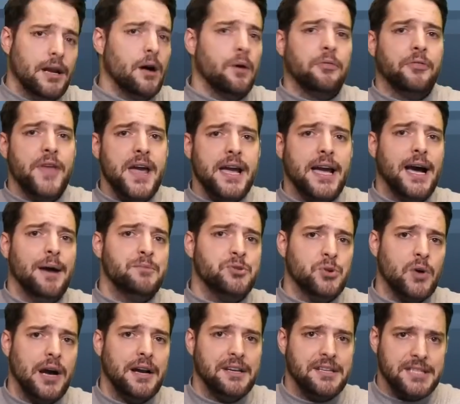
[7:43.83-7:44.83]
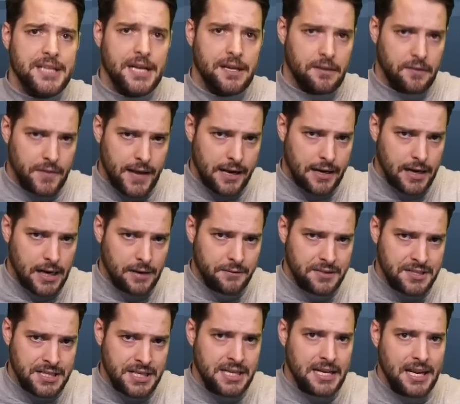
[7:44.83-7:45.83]
Now, don't think I'm trying to say that that kind of
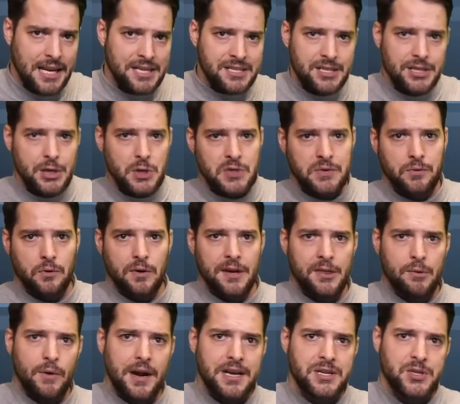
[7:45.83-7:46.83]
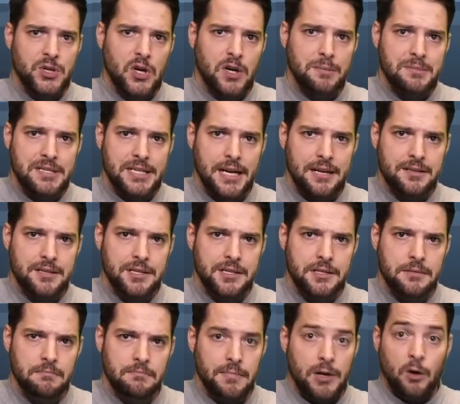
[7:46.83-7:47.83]
physique isn't useful in the right
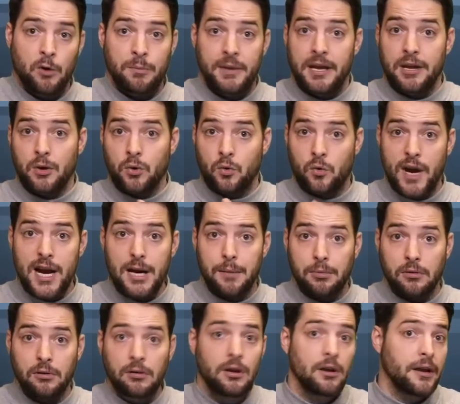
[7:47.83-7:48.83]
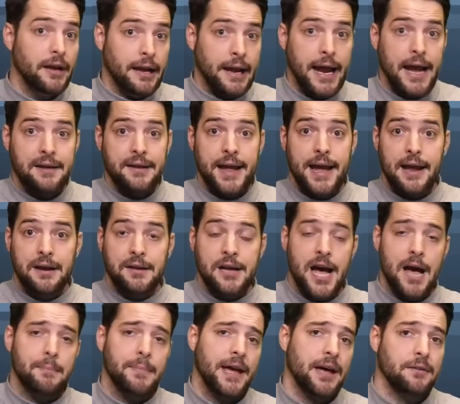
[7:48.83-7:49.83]
circumstances. It would be incredible in hand-to-hand
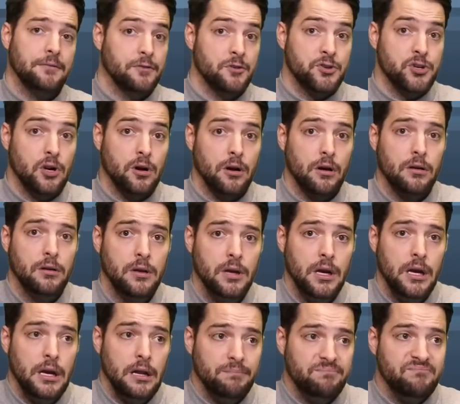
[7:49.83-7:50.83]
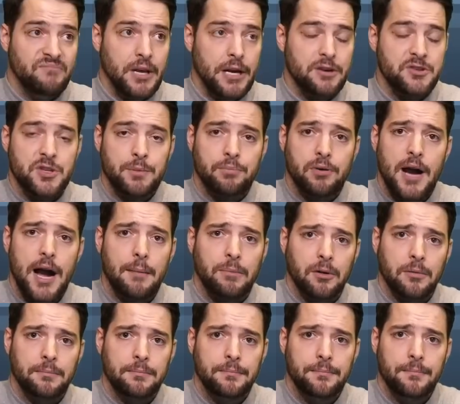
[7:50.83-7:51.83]
combat, for sure. Here's the
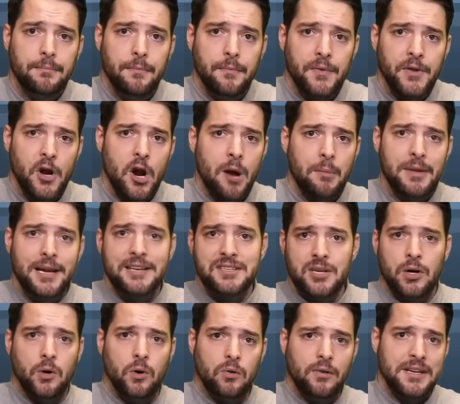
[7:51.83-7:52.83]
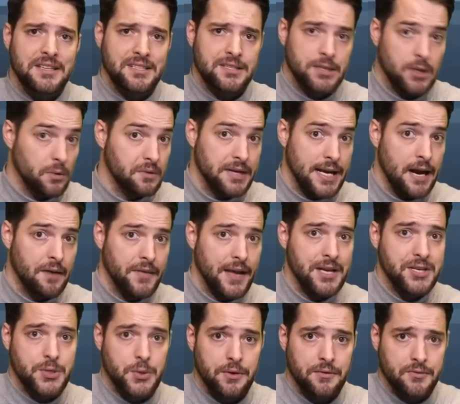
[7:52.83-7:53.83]
problem. The Army as a whole has toned down
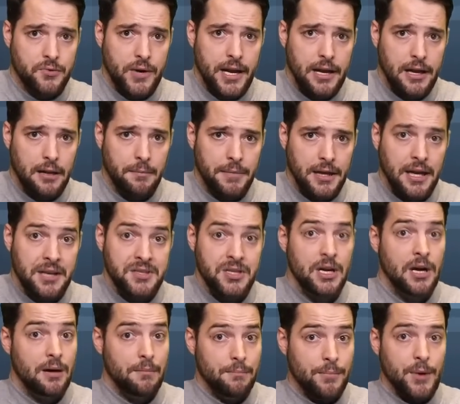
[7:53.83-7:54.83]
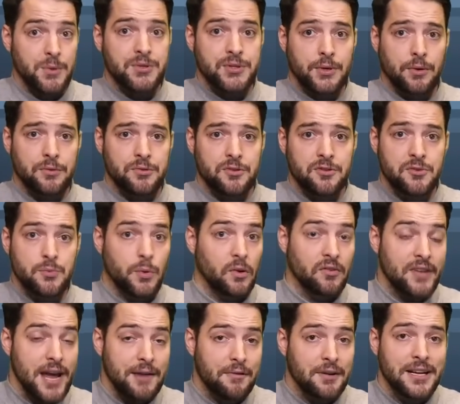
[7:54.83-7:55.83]
that sort of training because most soldiers
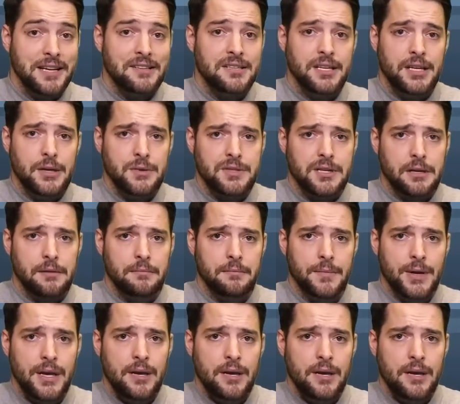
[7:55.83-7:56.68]
will never need to use it.